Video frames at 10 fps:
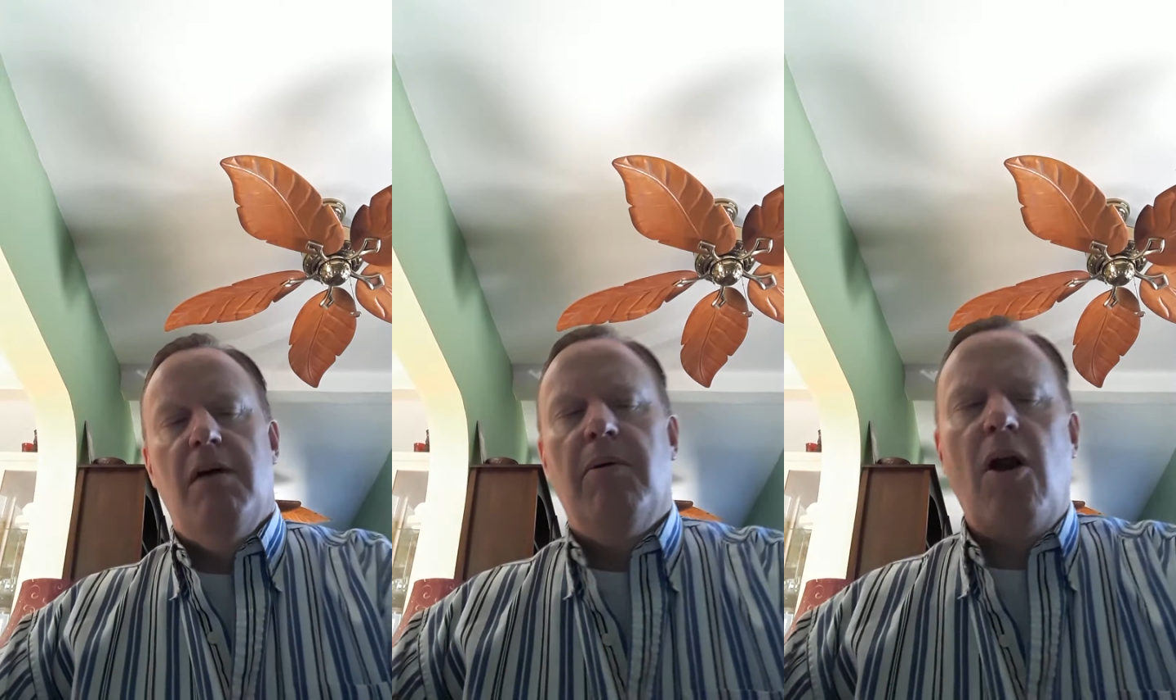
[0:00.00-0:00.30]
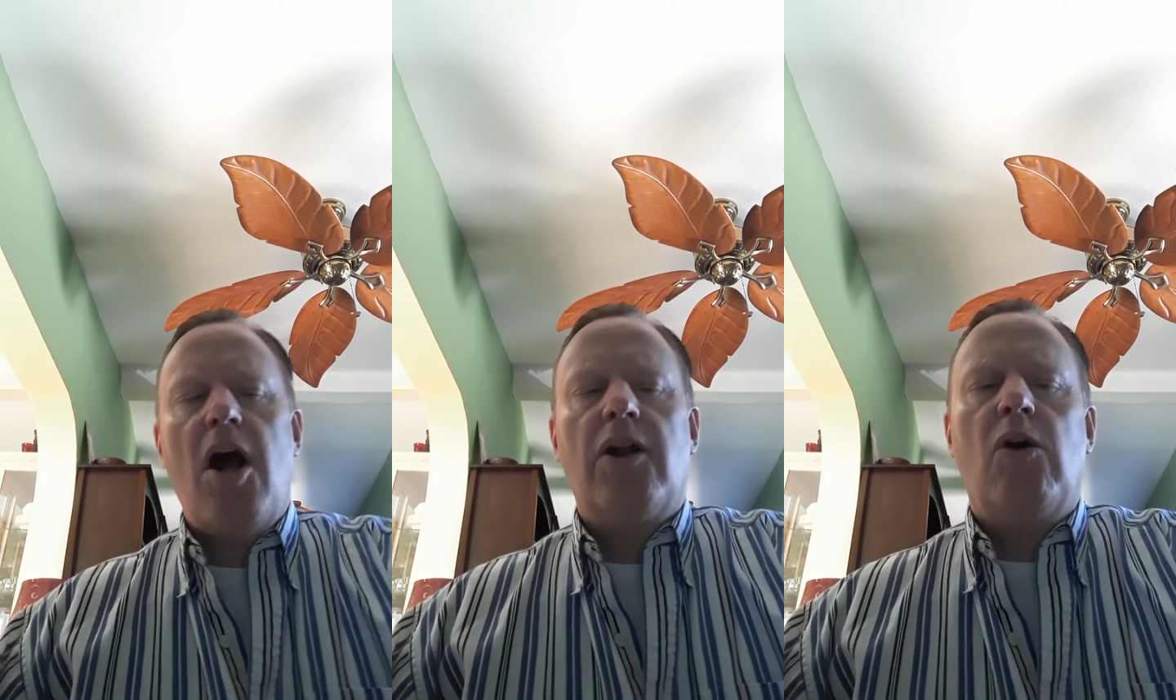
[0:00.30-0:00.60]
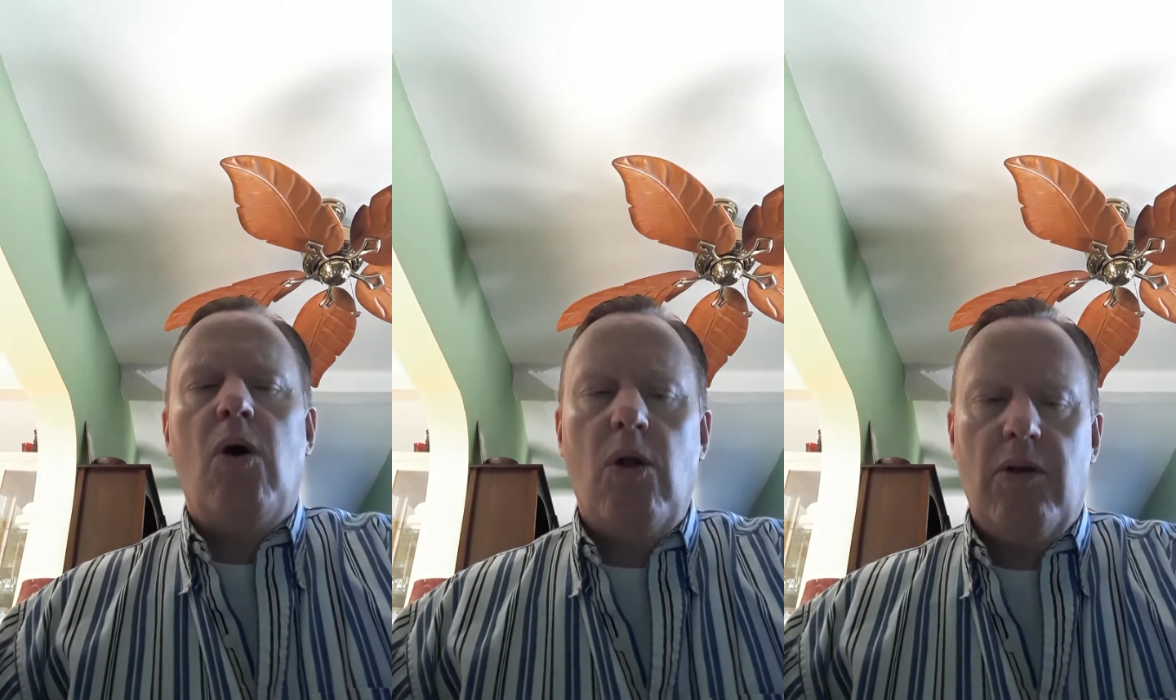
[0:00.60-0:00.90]
Bernard
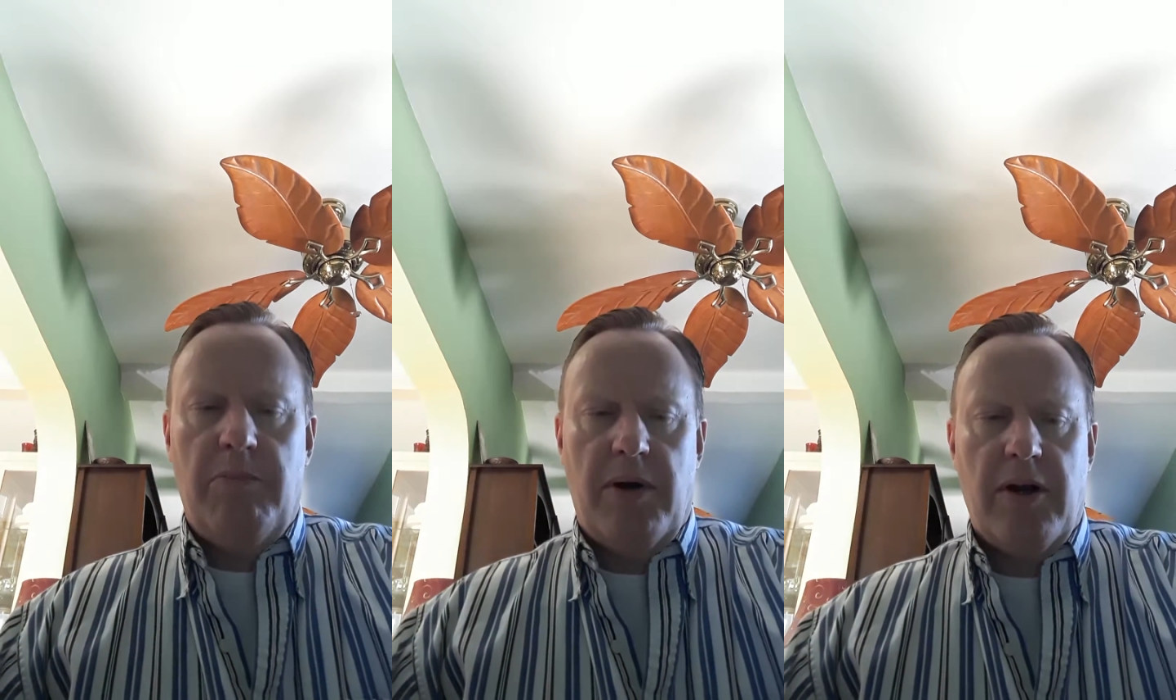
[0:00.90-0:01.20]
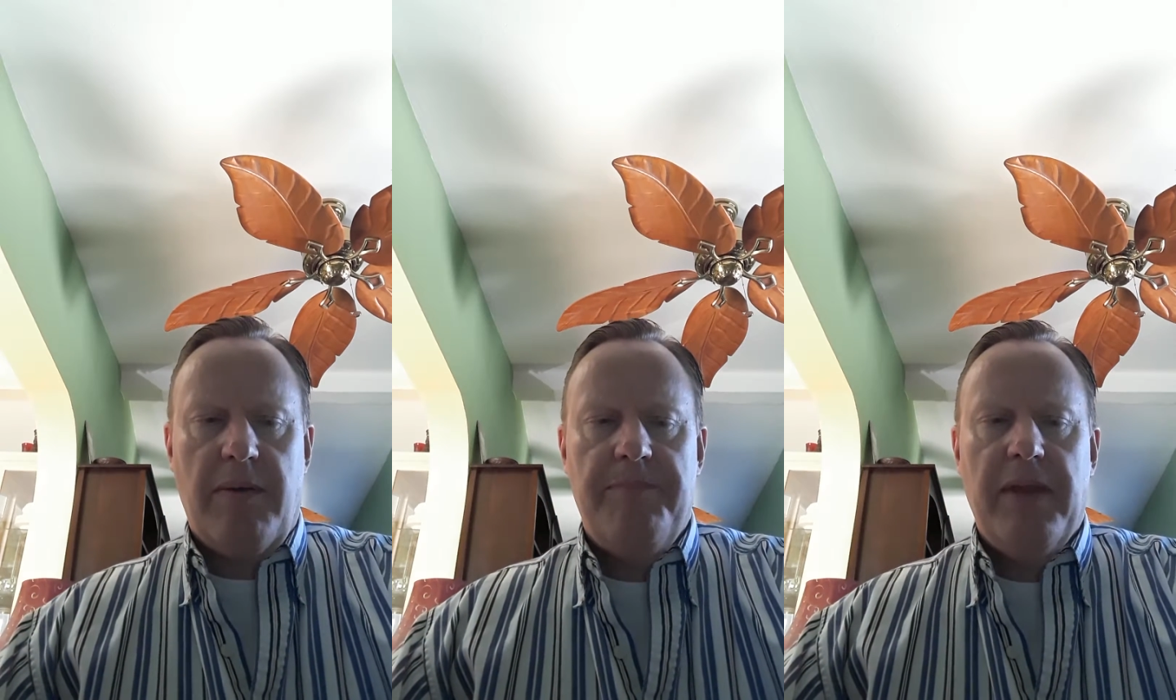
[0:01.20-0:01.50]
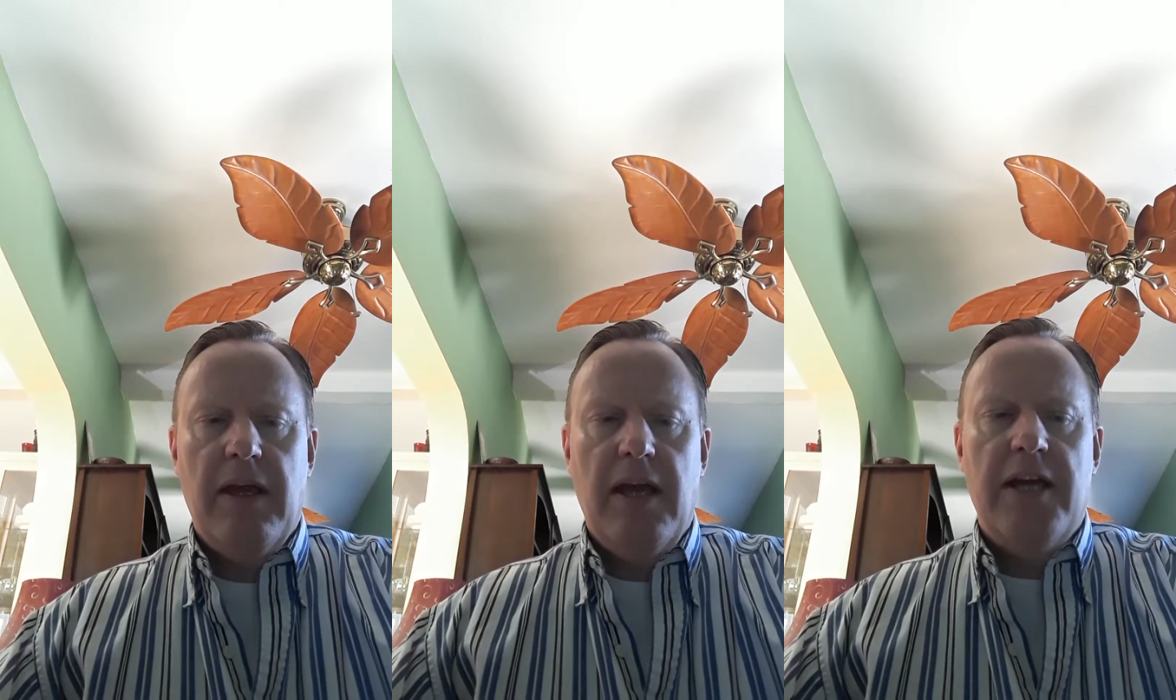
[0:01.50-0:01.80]
Kohlenberg,
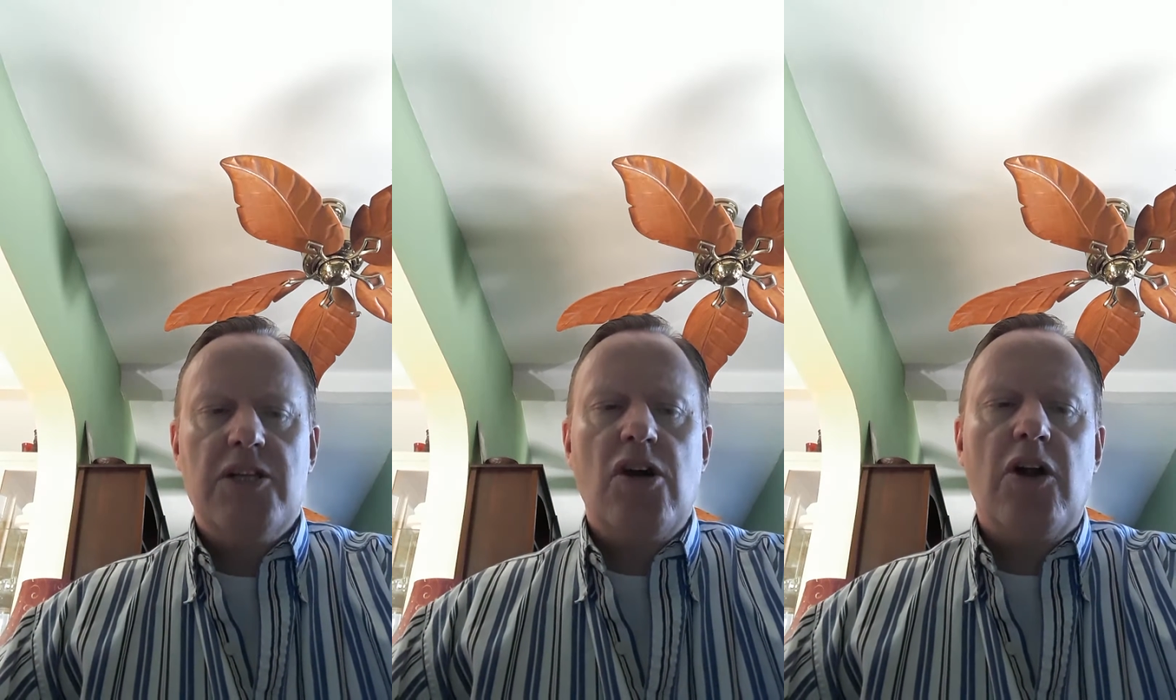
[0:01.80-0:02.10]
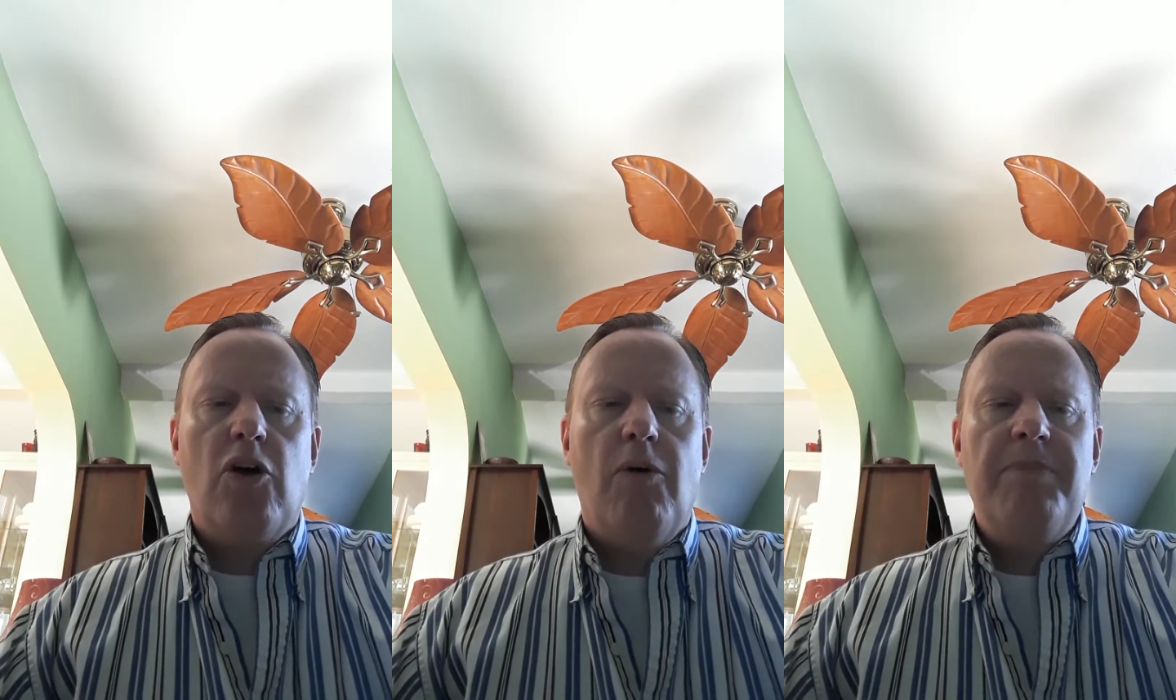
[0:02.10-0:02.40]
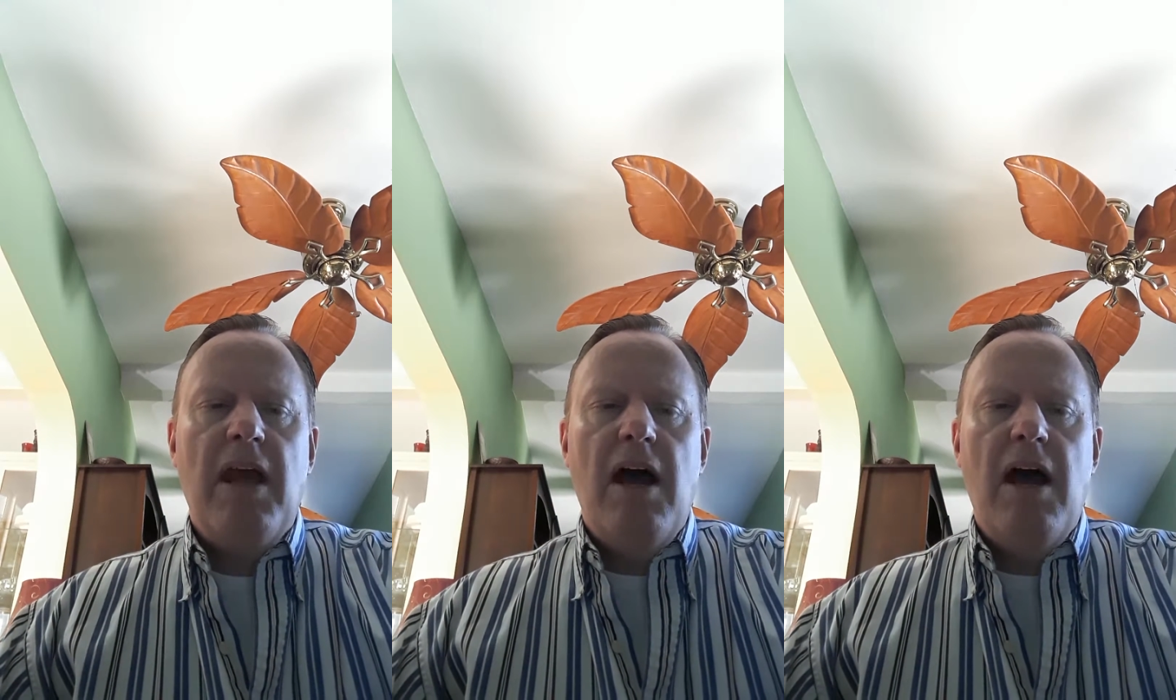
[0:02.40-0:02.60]
in his article